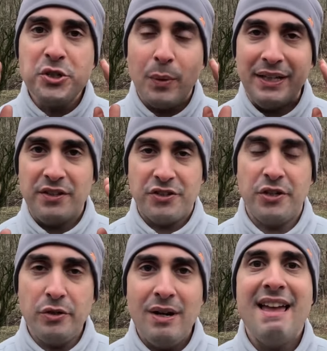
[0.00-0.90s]
between the
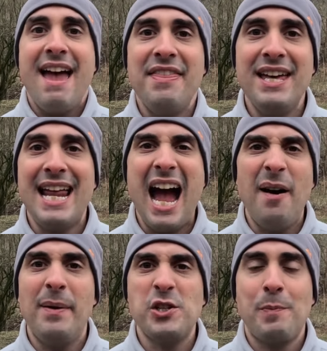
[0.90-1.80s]
two. And then
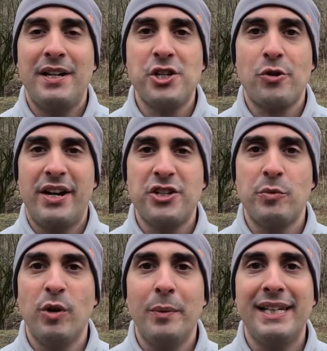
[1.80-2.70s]
how much
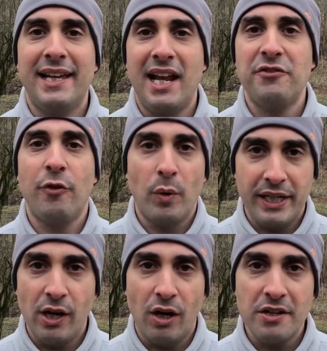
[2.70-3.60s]
penetration will we get at
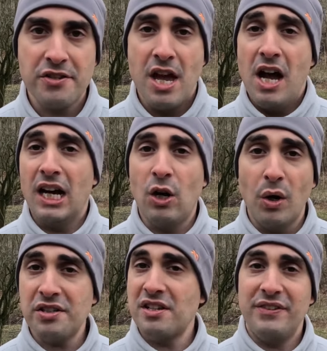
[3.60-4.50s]
40 yards? Of
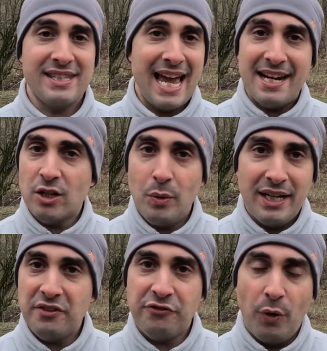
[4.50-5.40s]
course, if it's
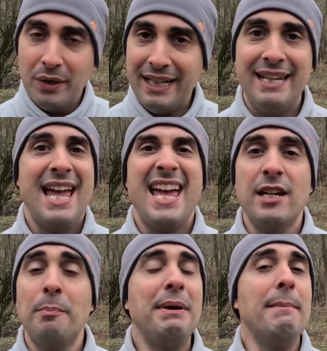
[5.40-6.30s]
adequate at 40,
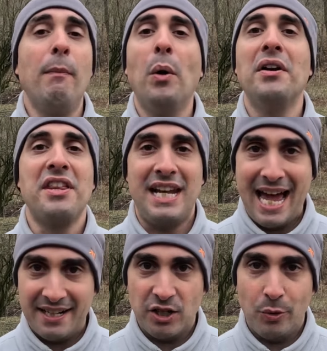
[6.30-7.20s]
it'll be more than
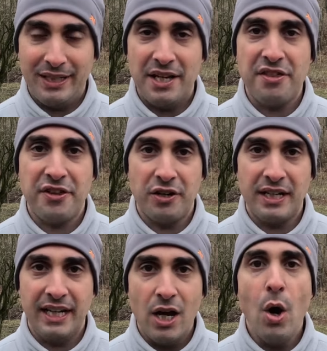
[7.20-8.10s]
adequate at
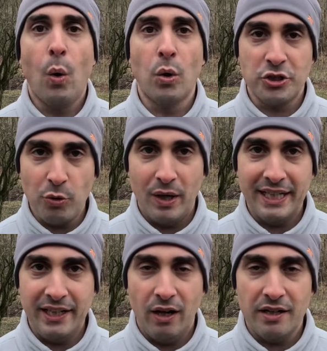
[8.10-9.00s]
30 or
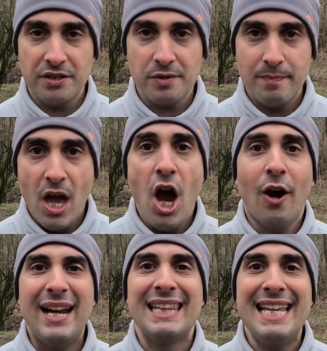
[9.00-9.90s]
20 yards.
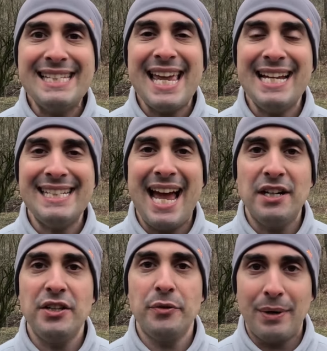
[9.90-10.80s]
All right, let's head
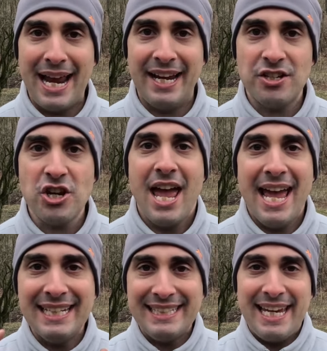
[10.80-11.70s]
down to the range
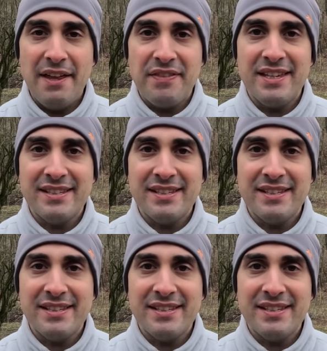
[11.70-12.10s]
and get